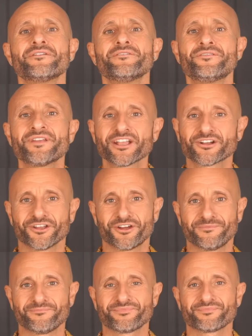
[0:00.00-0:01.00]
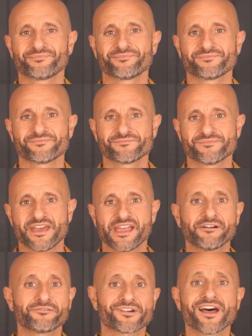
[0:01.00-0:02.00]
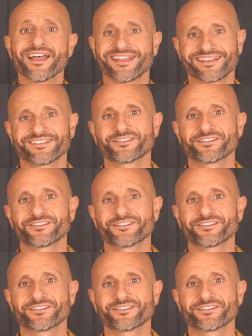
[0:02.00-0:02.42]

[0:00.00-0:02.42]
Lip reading: friggono. They are frying.